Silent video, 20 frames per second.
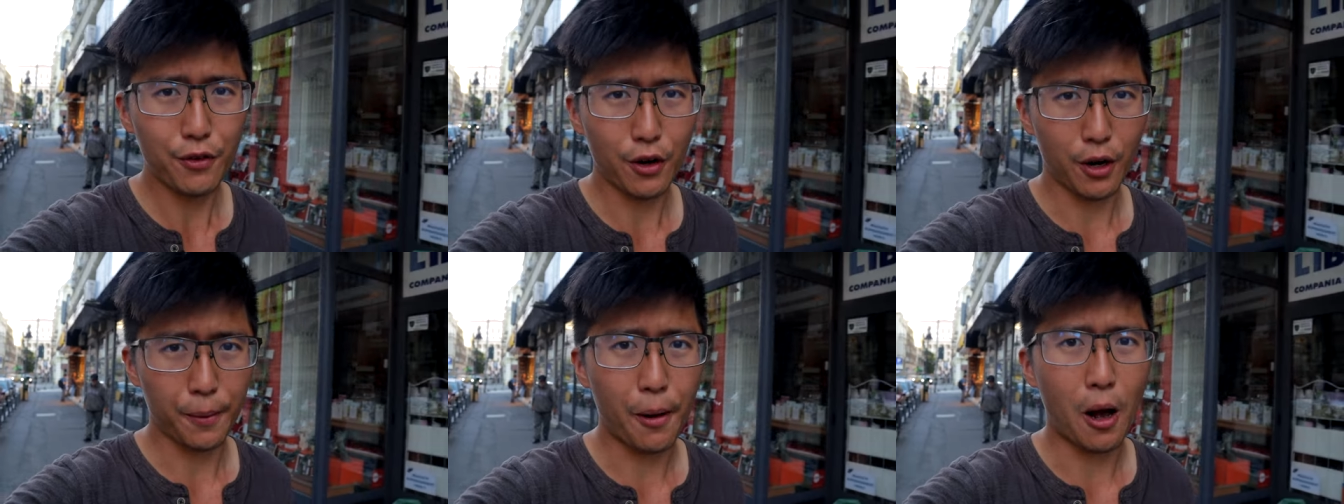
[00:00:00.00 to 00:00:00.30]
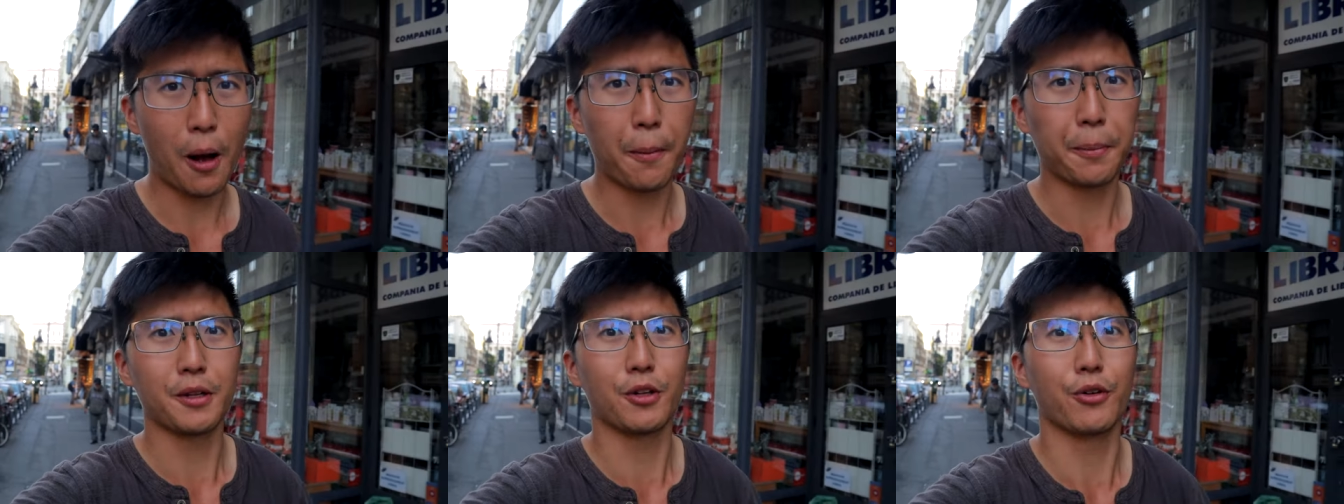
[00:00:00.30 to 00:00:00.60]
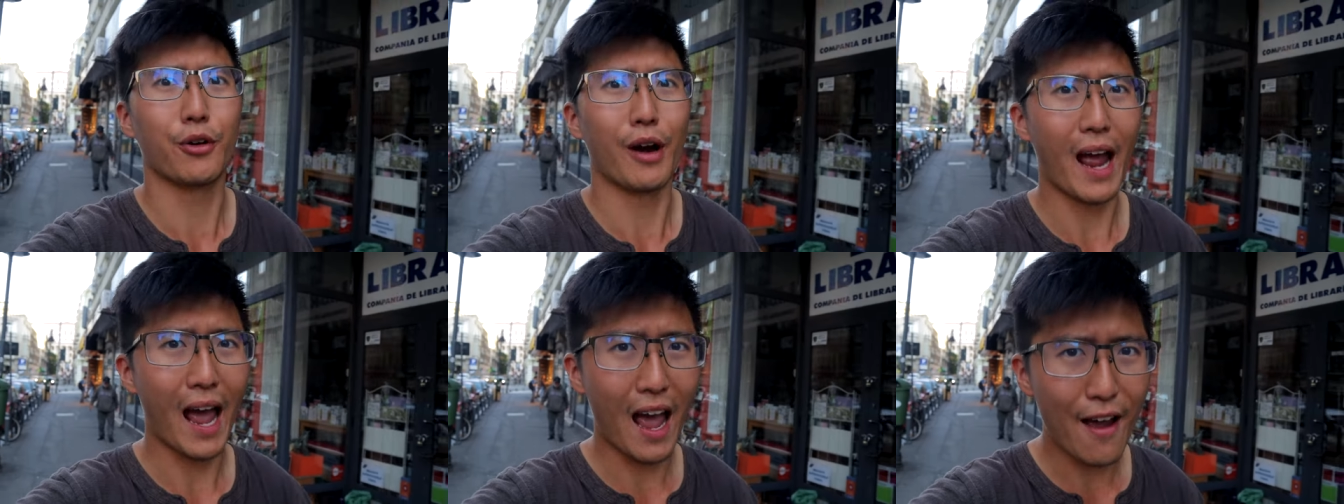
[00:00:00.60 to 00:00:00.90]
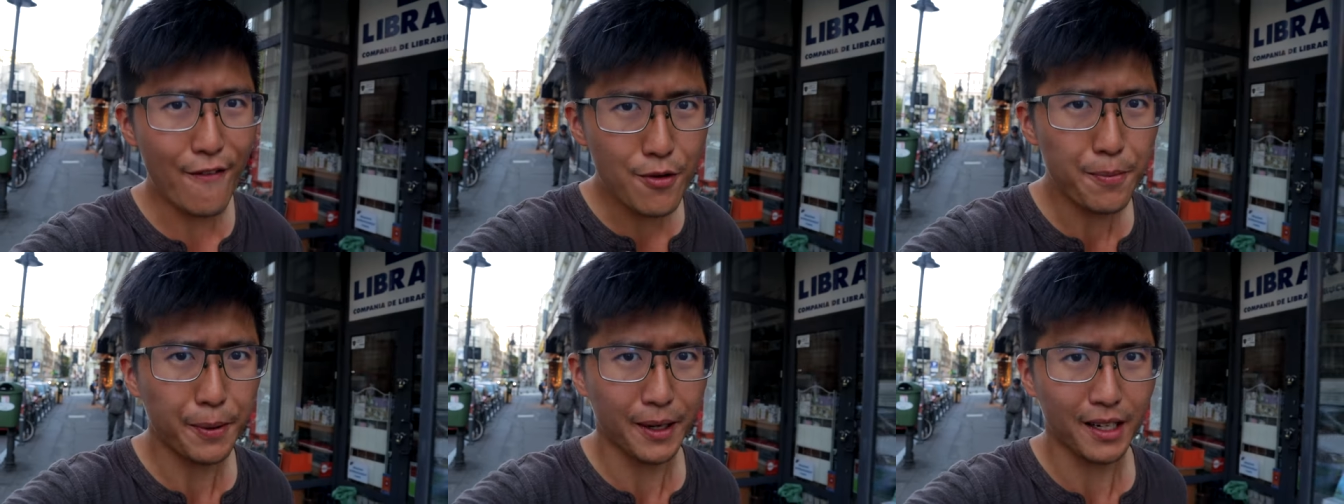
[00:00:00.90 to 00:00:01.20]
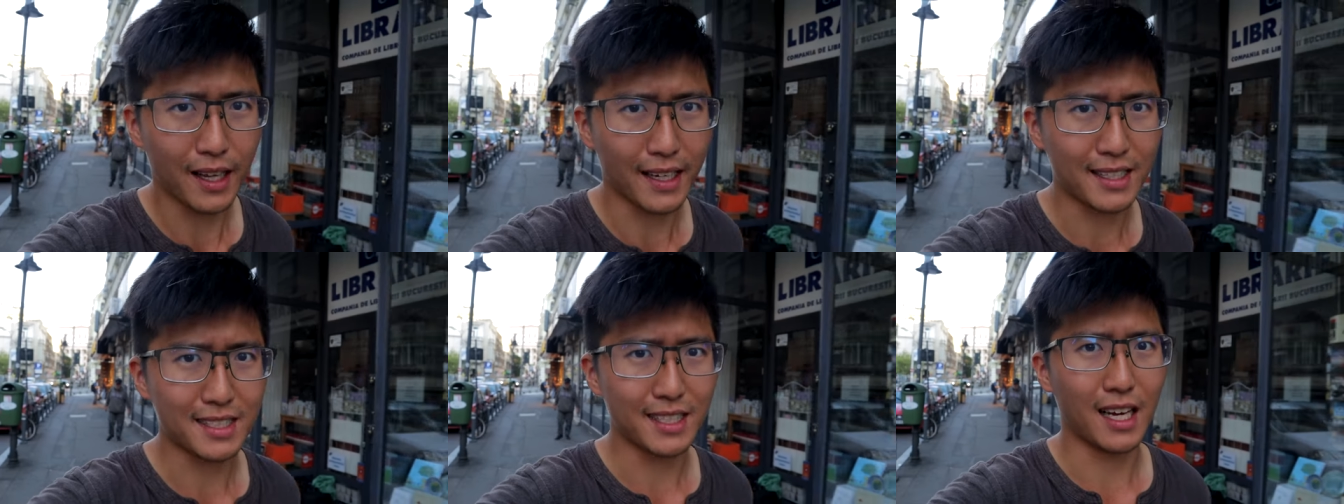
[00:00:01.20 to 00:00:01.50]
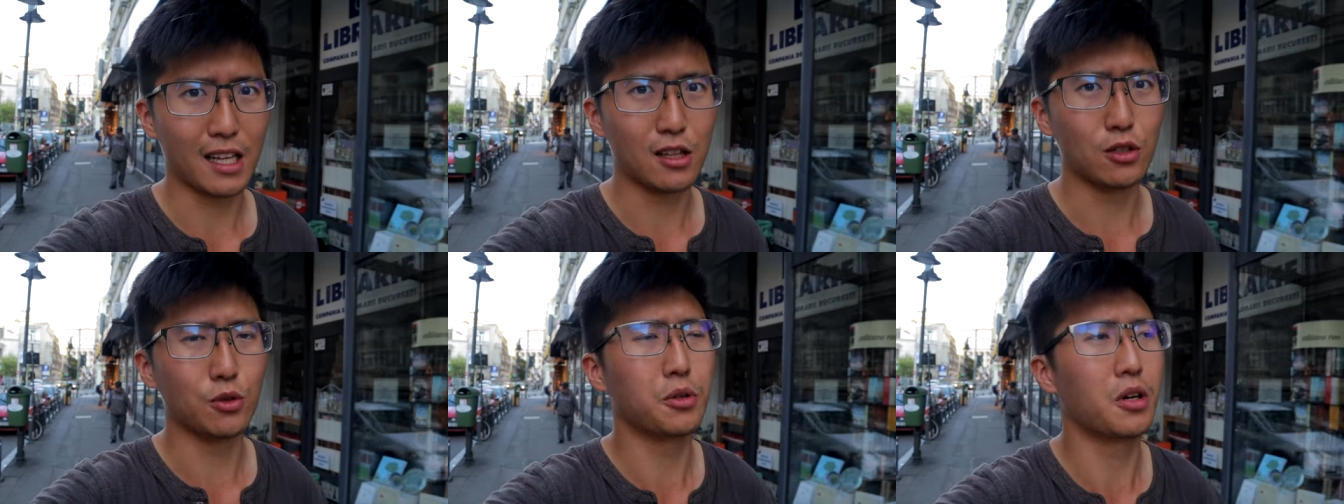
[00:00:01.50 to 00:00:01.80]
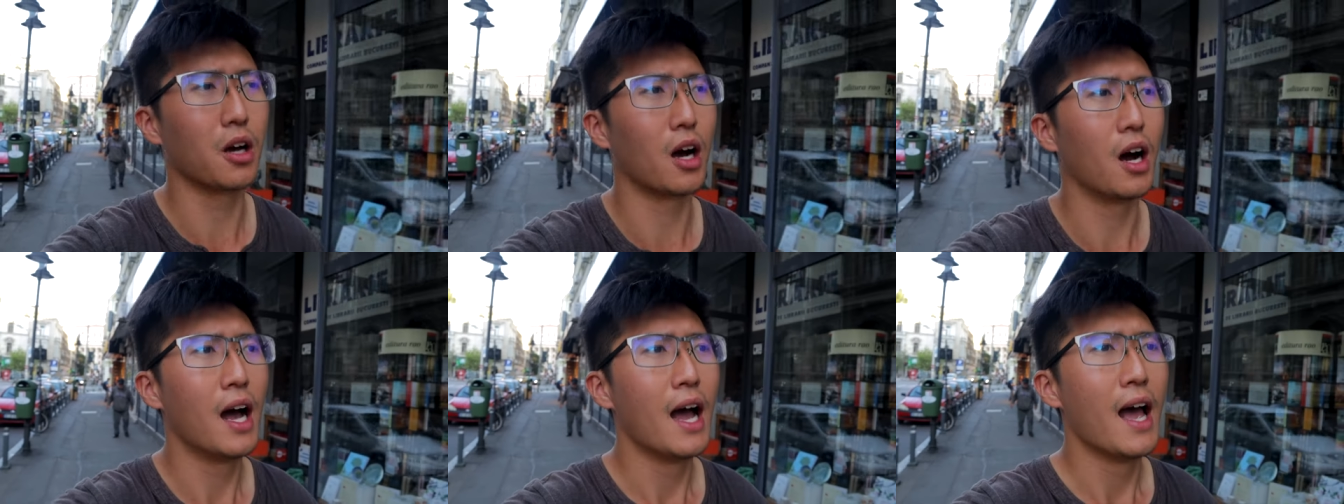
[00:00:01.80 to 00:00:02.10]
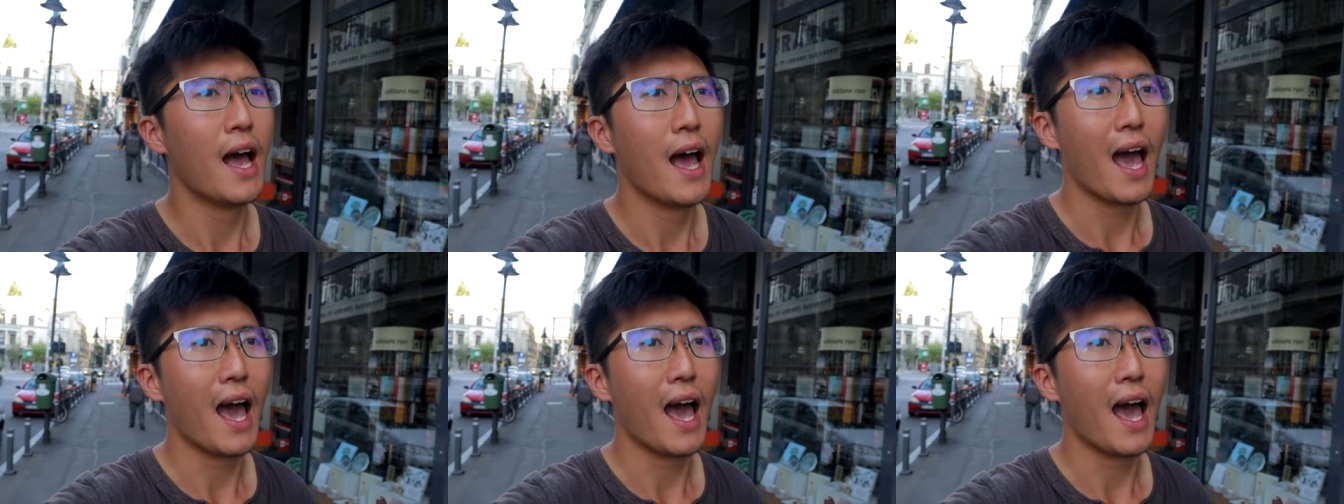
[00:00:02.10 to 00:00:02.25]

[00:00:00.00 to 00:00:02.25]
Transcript: very popular. Everybody likes to get Luca.